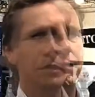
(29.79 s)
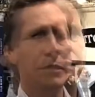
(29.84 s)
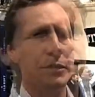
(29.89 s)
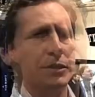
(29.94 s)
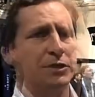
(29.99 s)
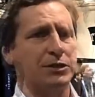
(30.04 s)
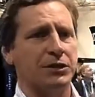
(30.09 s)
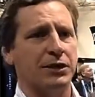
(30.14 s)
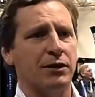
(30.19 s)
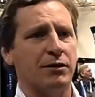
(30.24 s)

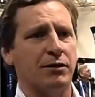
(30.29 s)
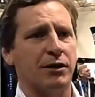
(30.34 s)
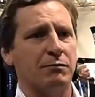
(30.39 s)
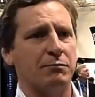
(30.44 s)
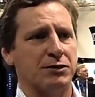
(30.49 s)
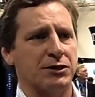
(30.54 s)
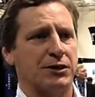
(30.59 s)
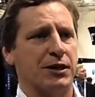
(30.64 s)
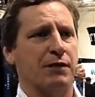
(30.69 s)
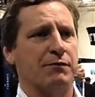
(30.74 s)
The C R
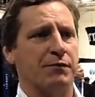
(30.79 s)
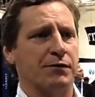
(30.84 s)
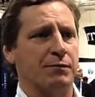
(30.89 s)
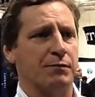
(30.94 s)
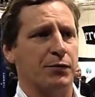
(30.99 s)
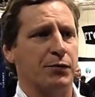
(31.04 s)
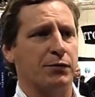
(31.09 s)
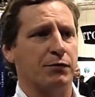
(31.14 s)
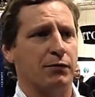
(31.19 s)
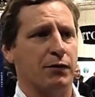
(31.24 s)
Ms have
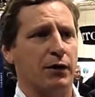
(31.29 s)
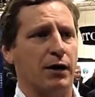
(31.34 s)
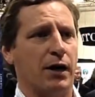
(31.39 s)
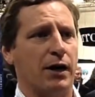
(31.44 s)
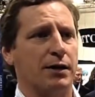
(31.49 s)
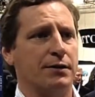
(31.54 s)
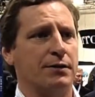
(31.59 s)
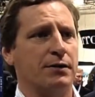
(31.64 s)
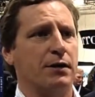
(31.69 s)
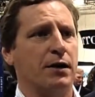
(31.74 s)
improved a
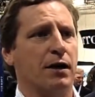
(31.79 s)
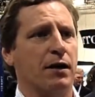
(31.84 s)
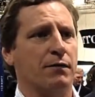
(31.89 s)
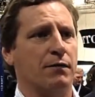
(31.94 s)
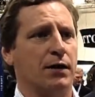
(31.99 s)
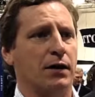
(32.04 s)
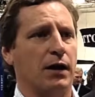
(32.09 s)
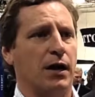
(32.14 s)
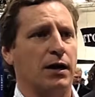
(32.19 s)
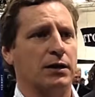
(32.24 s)
lot
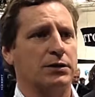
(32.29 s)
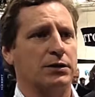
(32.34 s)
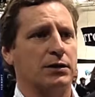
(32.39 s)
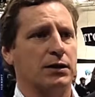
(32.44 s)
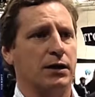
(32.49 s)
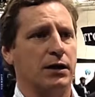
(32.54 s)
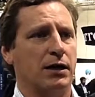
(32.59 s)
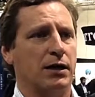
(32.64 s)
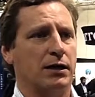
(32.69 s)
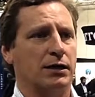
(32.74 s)
on the last
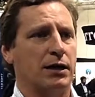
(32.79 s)
uh,